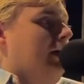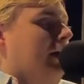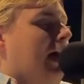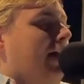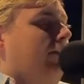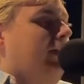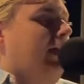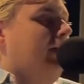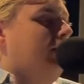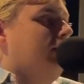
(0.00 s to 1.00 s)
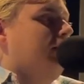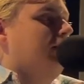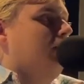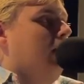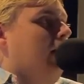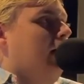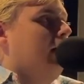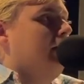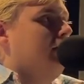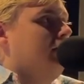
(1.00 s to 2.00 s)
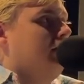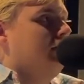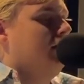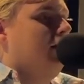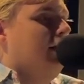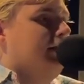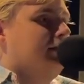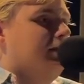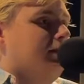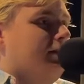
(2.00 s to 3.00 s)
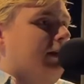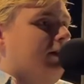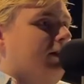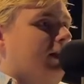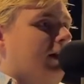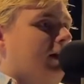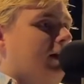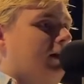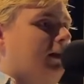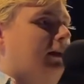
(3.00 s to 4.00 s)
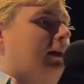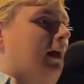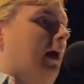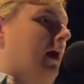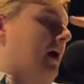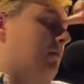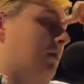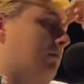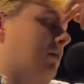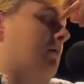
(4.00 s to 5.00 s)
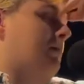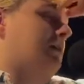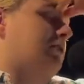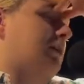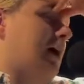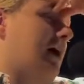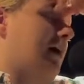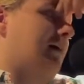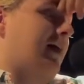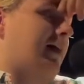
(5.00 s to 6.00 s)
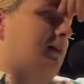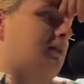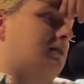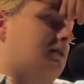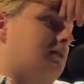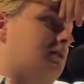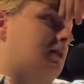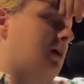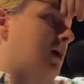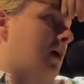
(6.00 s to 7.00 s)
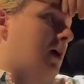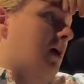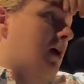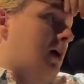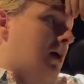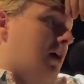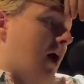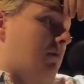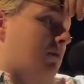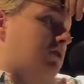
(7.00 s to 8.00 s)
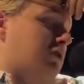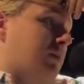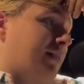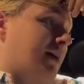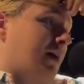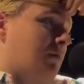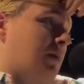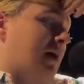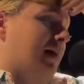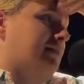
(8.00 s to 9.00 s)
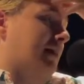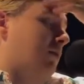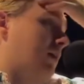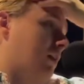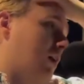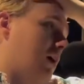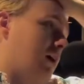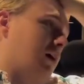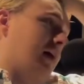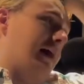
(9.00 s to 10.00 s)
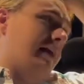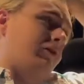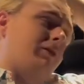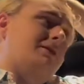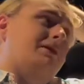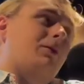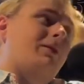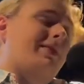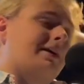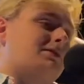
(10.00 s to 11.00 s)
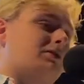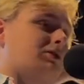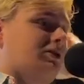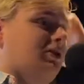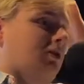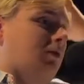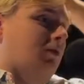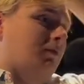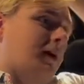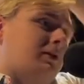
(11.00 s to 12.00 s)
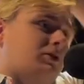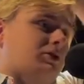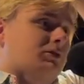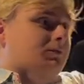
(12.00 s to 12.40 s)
I've taken some guitar lessons here and there, but pretty much, and I pretty much just picked that up as I went along. I never really stuck with lessons too much.